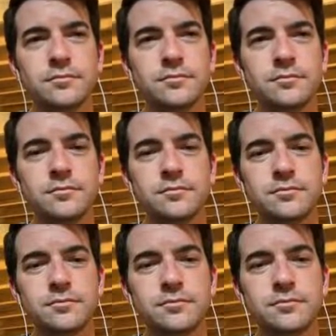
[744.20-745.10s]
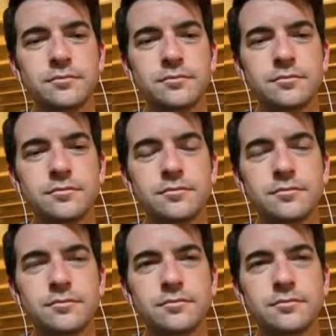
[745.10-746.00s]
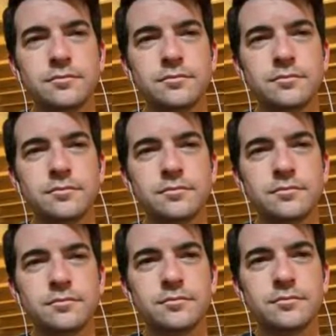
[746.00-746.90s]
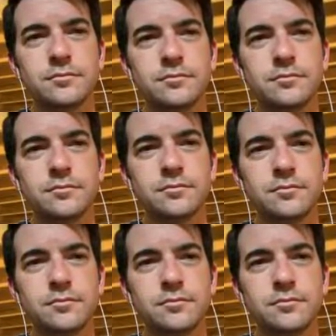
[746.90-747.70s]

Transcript: No words are spoken by the person on screen.